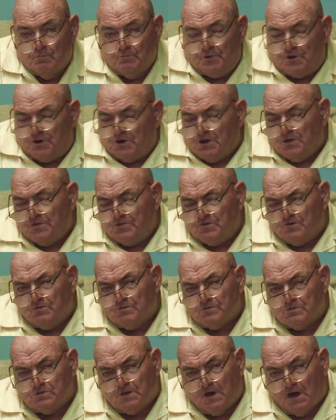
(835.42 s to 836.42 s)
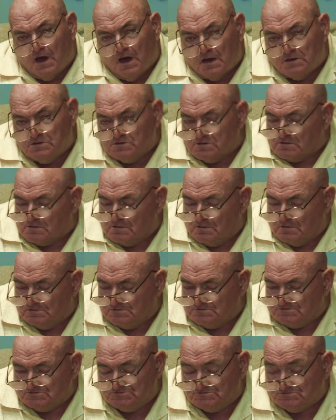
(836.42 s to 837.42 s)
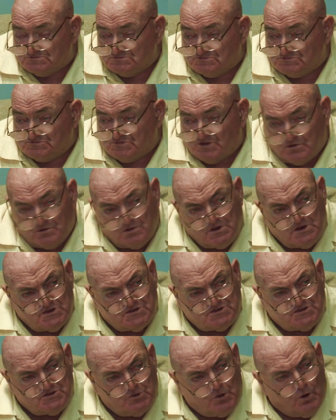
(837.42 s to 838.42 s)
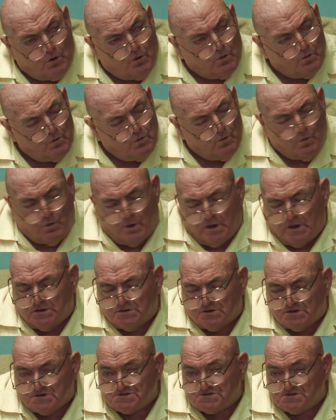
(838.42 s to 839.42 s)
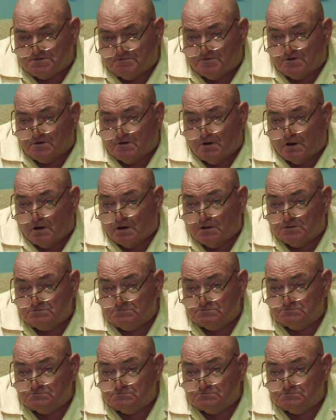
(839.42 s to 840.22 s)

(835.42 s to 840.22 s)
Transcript: But other than that, there is no weakness of God.